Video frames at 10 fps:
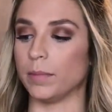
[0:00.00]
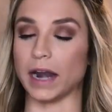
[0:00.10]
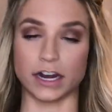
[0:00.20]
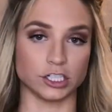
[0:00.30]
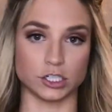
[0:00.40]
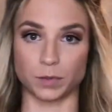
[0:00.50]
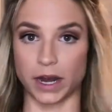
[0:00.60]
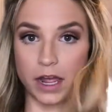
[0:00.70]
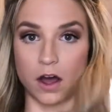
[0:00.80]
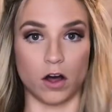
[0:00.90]
but I just
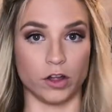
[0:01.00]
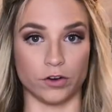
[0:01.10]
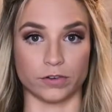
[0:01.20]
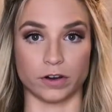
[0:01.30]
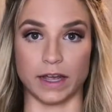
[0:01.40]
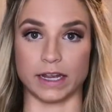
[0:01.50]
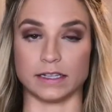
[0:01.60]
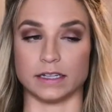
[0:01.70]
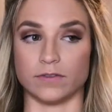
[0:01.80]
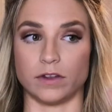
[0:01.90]
spray it all over, like
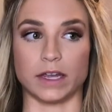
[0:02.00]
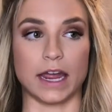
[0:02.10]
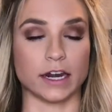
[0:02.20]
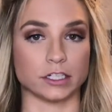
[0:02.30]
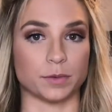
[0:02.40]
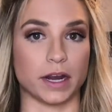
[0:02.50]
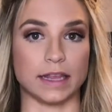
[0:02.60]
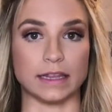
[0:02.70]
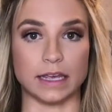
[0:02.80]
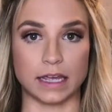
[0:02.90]
I said, for like a
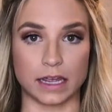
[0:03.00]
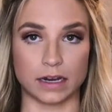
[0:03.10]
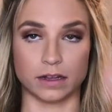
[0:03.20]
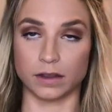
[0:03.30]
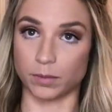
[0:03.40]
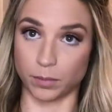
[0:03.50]
hairspray at the end.